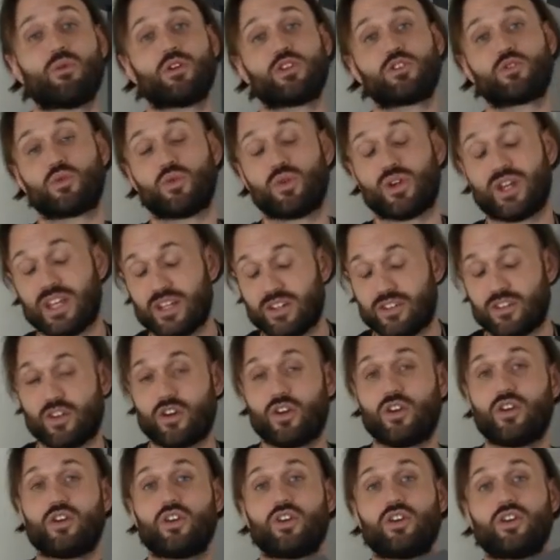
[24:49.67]
which will in
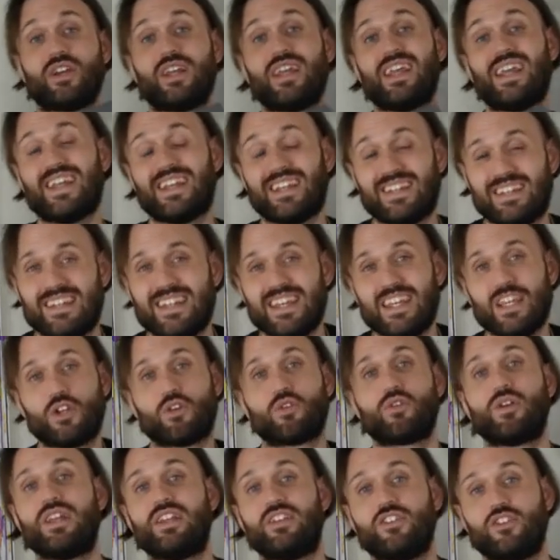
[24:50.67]
turn
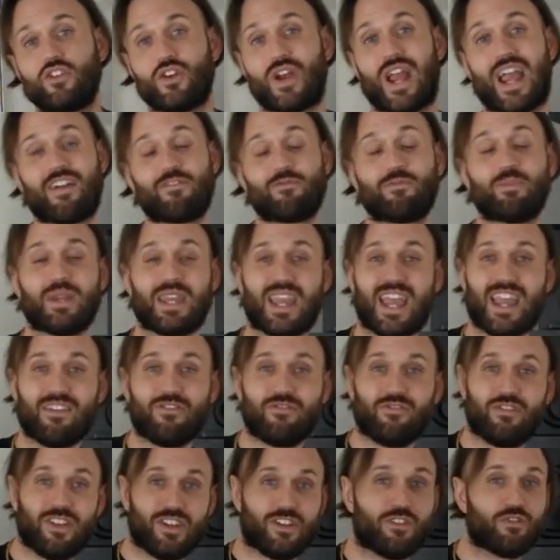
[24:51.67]
decrease your
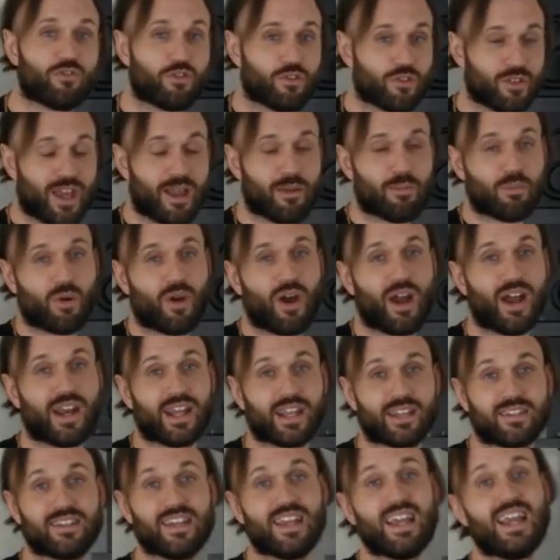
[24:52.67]
FBA fees for that
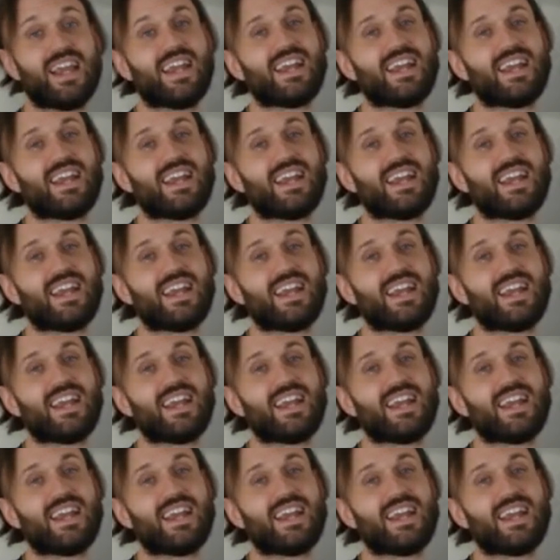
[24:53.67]
product.